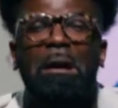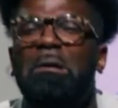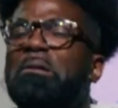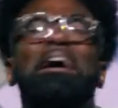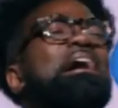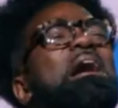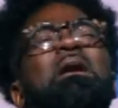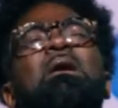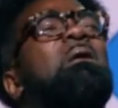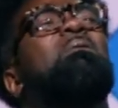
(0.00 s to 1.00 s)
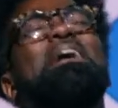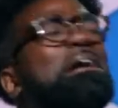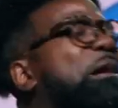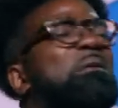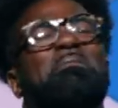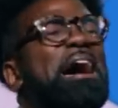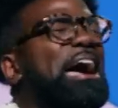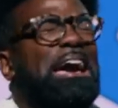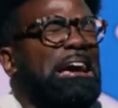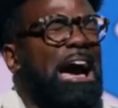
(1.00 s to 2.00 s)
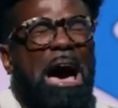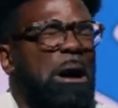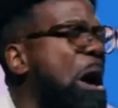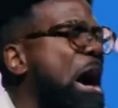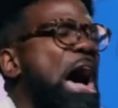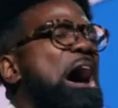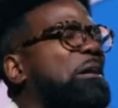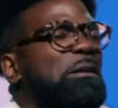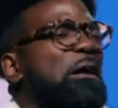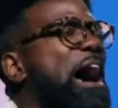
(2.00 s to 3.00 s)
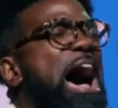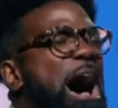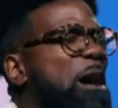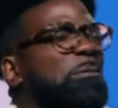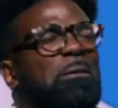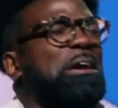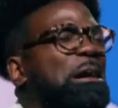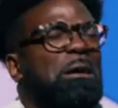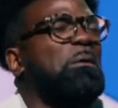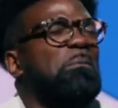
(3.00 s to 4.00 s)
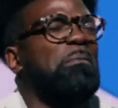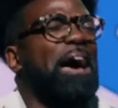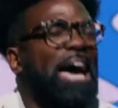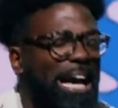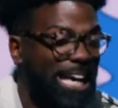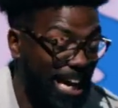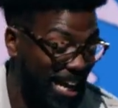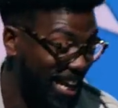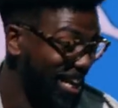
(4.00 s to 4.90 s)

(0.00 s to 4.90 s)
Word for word: We gonna we gonna make. It. I, I don't know how, but we gonna make it.